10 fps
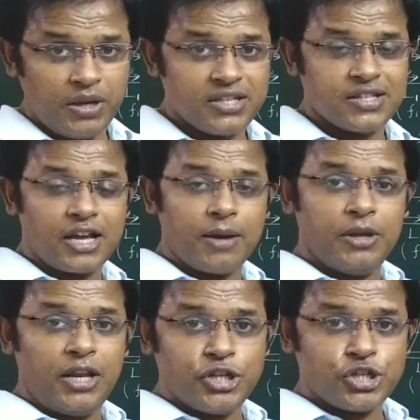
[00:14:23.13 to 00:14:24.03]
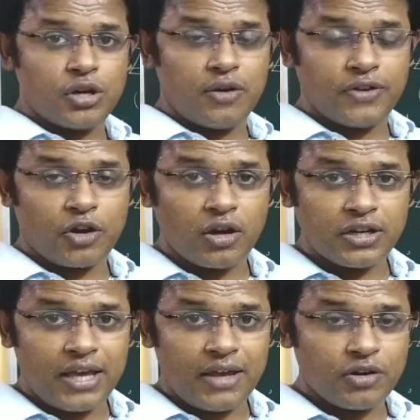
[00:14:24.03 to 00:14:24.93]
Means the combination of a
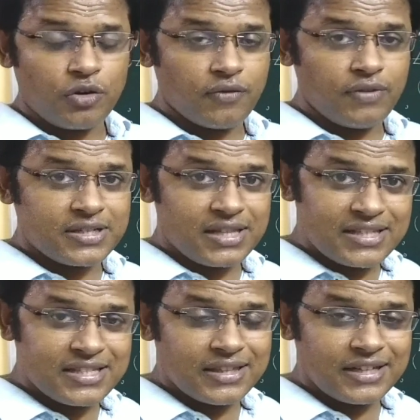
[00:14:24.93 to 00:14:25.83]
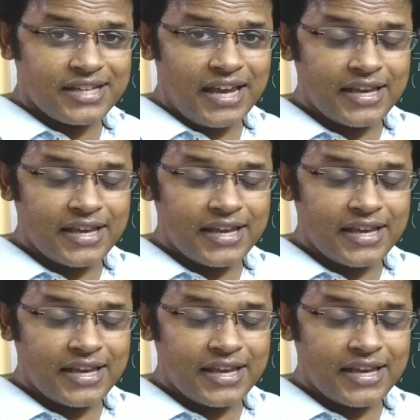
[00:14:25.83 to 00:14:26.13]
concave and convex lens in that